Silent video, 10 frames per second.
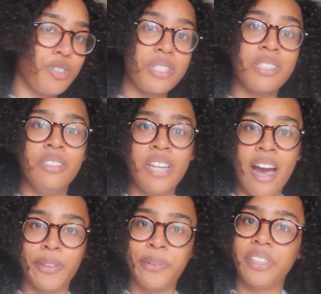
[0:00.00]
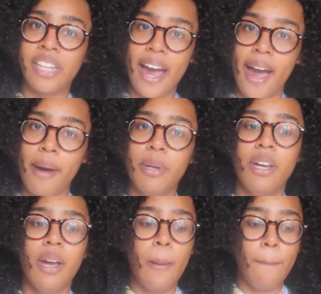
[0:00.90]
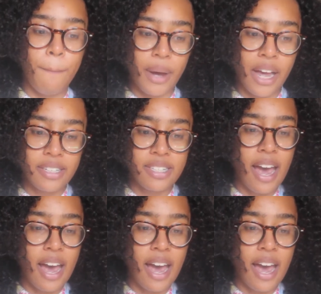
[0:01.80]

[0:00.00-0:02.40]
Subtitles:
just download the app. But